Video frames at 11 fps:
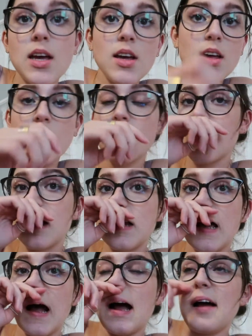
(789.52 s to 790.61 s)

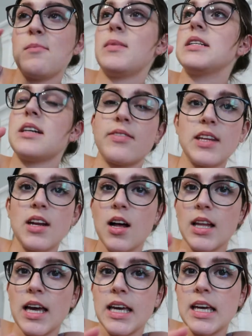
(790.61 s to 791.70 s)
good. I'm definitely not
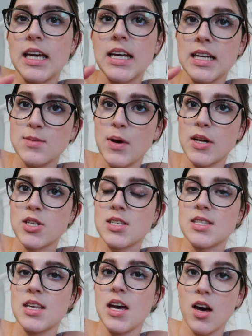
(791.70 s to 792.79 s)
liking it as much
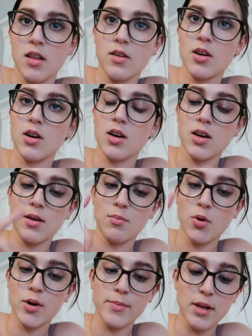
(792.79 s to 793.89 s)
as the other
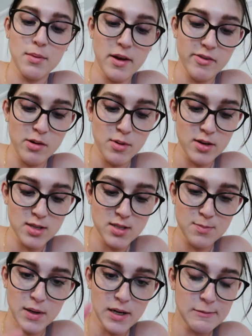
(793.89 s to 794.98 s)
Born in Blood Mafia books,
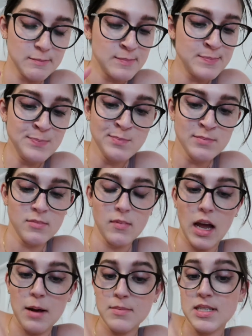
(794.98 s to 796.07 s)
but
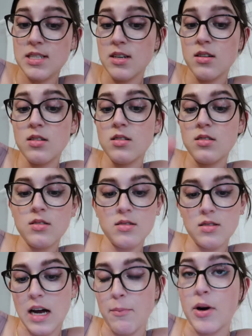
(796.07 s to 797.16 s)
I'm
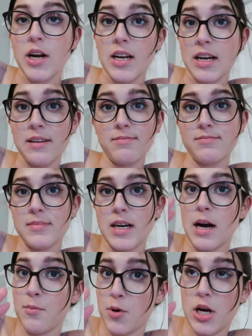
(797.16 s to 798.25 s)
reading it.
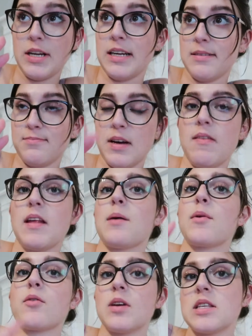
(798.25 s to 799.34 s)
And then I'm
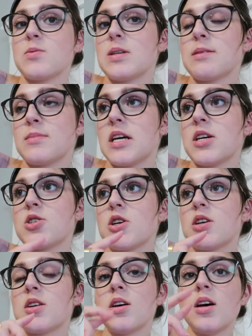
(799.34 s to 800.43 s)
gonna read Sweet
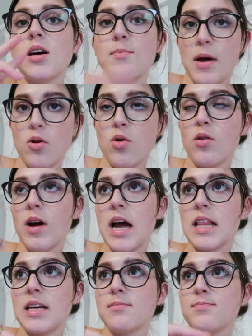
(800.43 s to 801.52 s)
Temptation by Cora
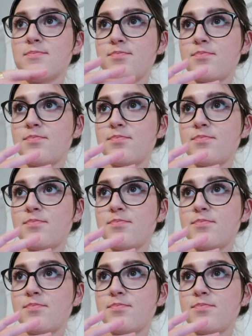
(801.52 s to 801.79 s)
Riley,